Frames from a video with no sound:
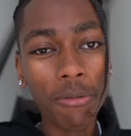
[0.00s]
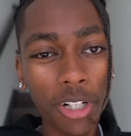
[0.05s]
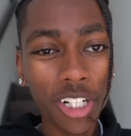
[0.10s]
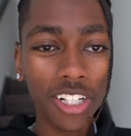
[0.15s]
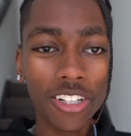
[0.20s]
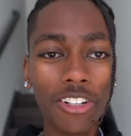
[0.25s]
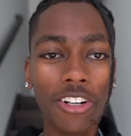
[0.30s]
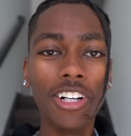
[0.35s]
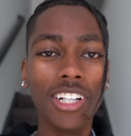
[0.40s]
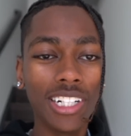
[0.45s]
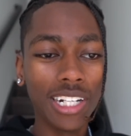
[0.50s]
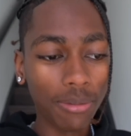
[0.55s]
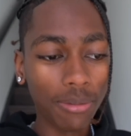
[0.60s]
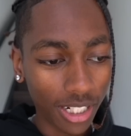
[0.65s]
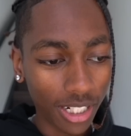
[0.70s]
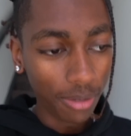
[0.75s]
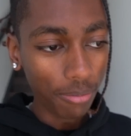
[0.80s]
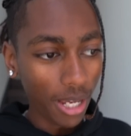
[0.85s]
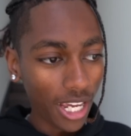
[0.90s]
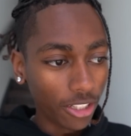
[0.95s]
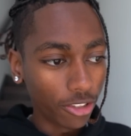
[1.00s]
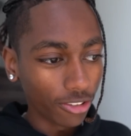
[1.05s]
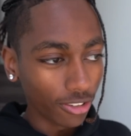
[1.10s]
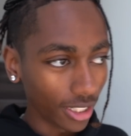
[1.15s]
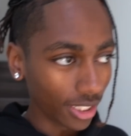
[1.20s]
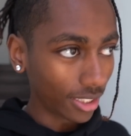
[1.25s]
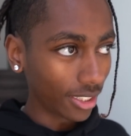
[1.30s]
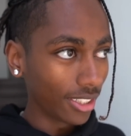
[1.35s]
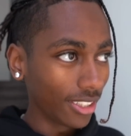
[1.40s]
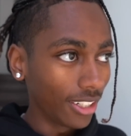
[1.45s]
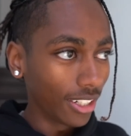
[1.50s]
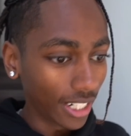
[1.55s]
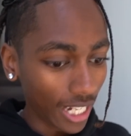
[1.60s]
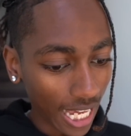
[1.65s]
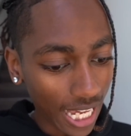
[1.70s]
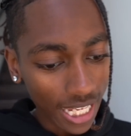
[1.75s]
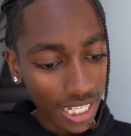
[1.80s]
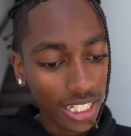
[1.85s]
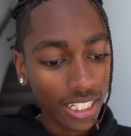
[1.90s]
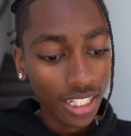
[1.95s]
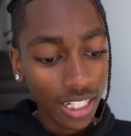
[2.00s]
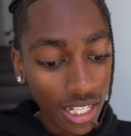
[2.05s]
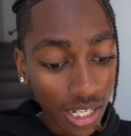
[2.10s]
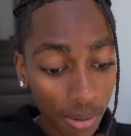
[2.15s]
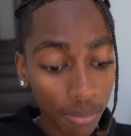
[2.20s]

we are going the Matrix, okay?